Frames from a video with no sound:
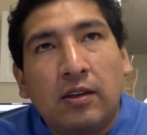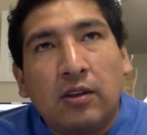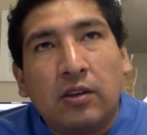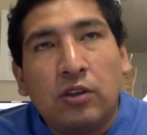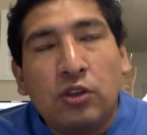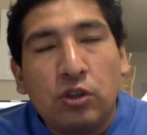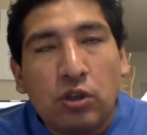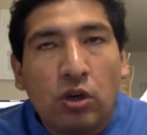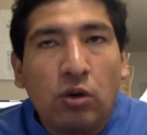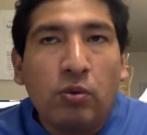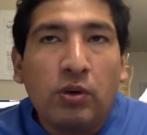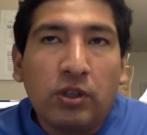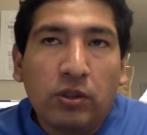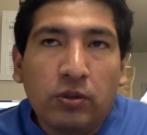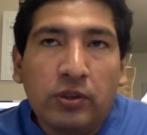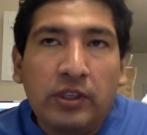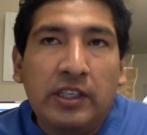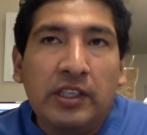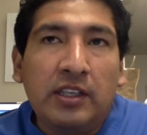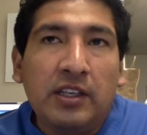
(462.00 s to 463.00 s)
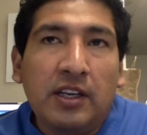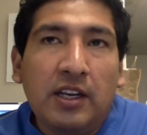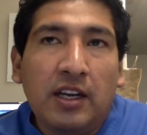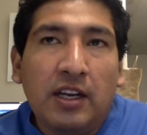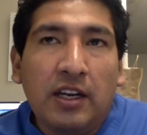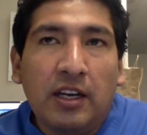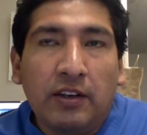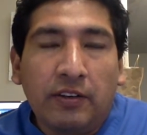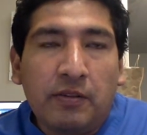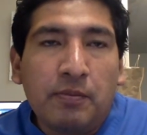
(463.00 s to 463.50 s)
we're doing
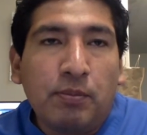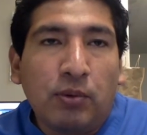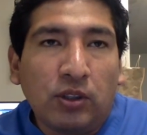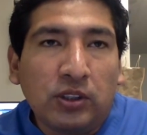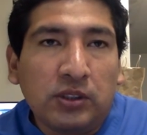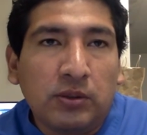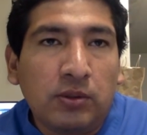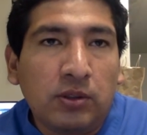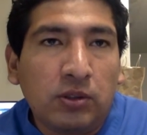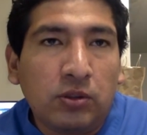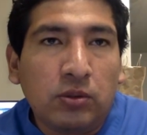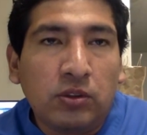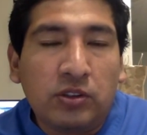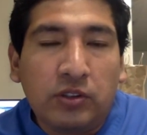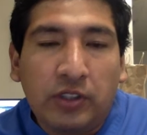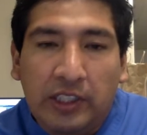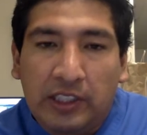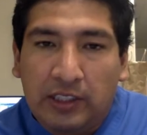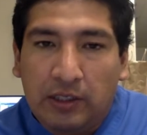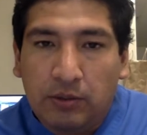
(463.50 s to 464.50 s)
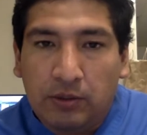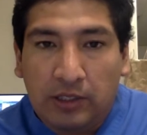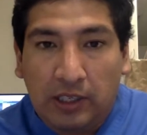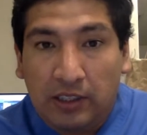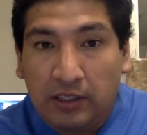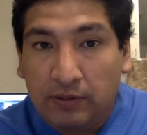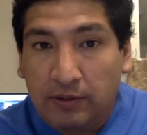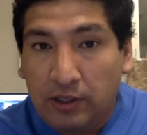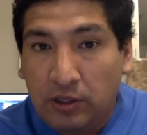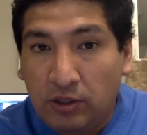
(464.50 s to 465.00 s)
everything possible to treat her with
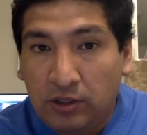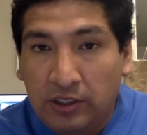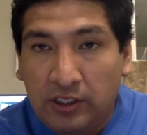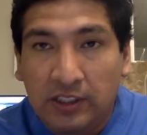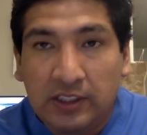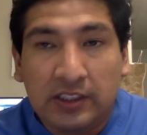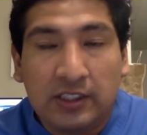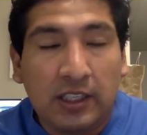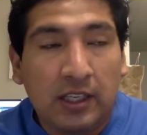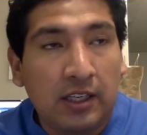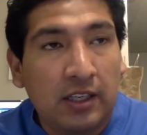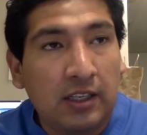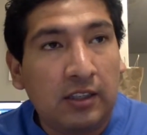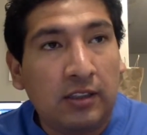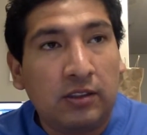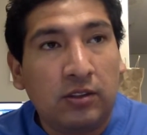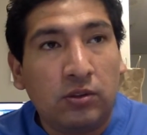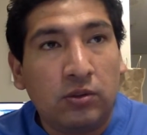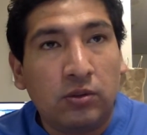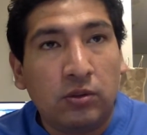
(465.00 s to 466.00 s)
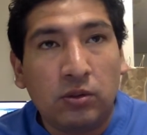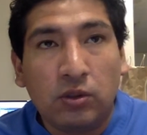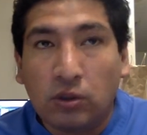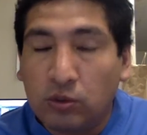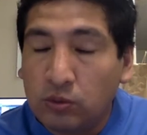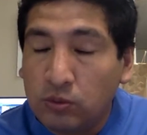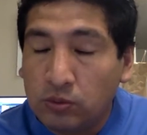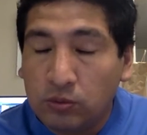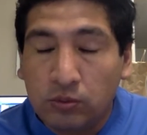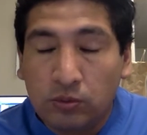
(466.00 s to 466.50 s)
antibiotics and
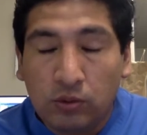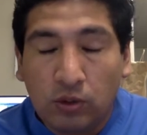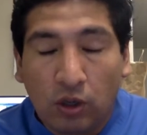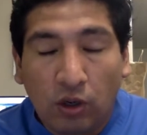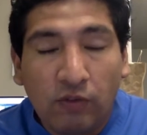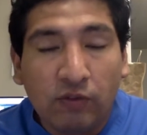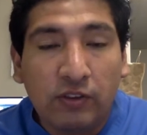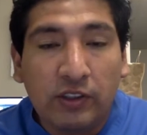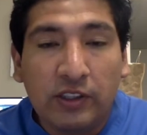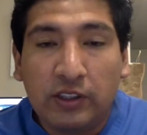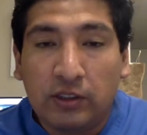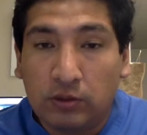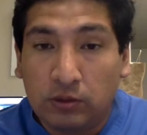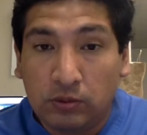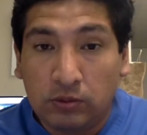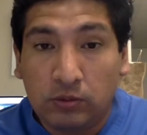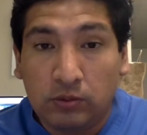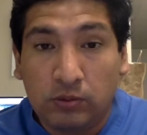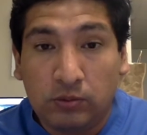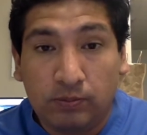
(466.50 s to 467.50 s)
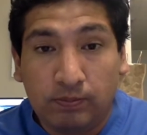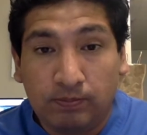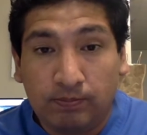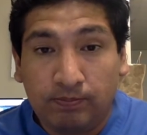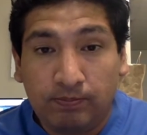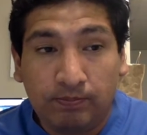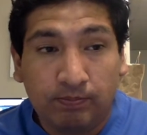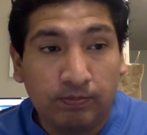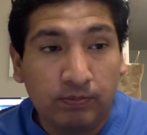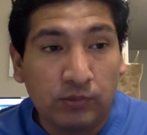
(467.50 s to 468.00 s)
to hopefully to
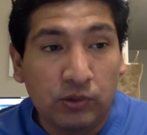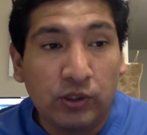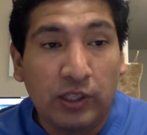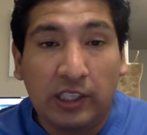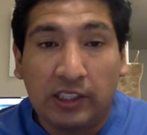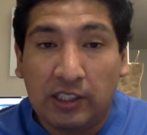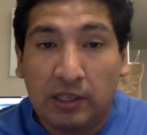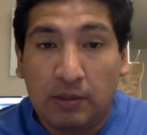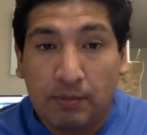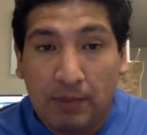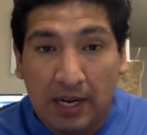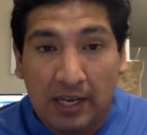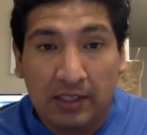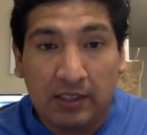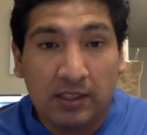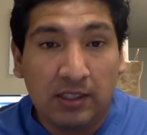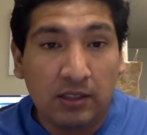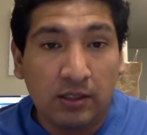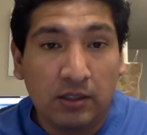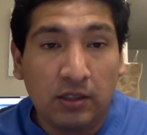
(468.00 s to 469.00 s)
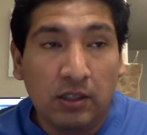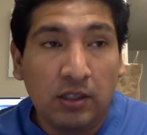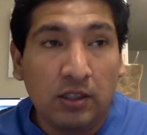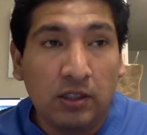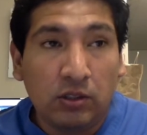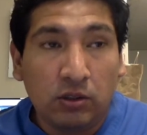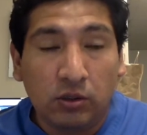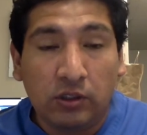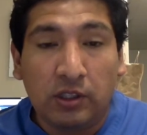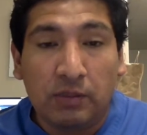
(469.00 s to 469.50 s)
get her back
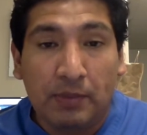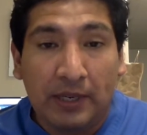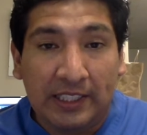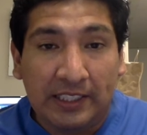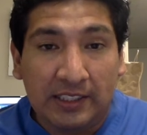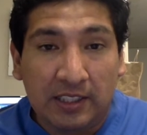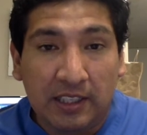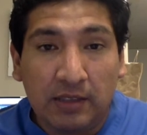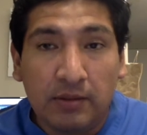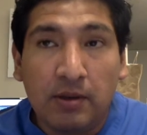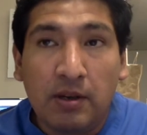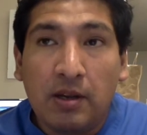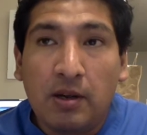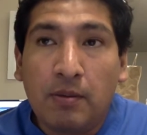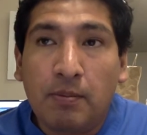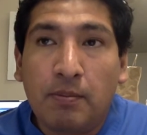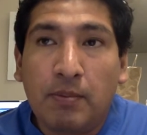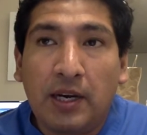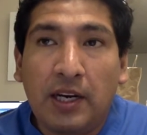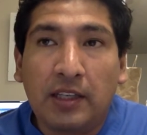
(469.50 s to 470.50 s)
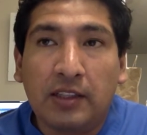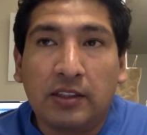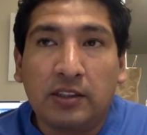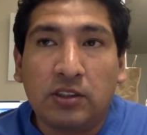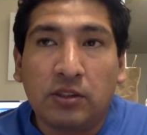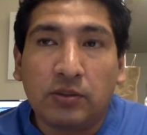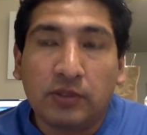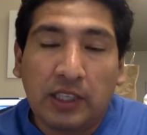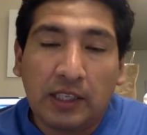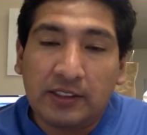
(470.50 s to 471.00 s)
to her baseline, but
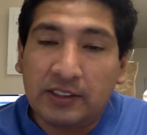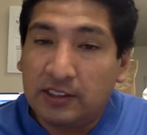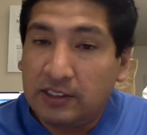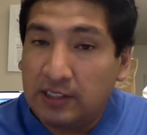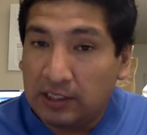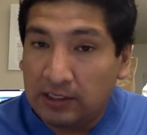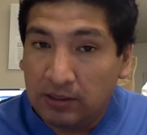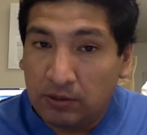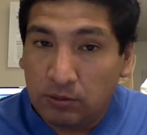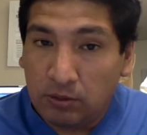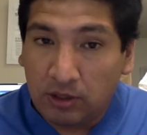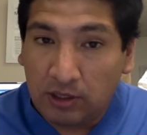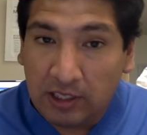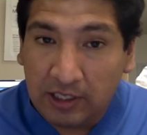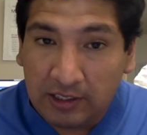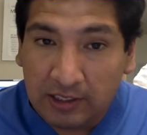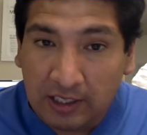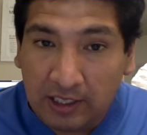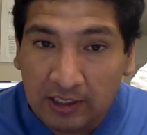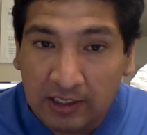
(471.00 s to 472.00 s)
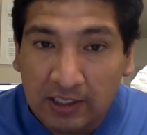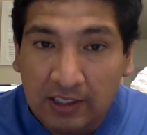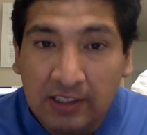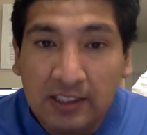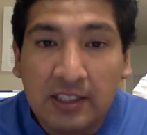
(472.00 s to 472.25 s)
sometimes it doesn't work like that.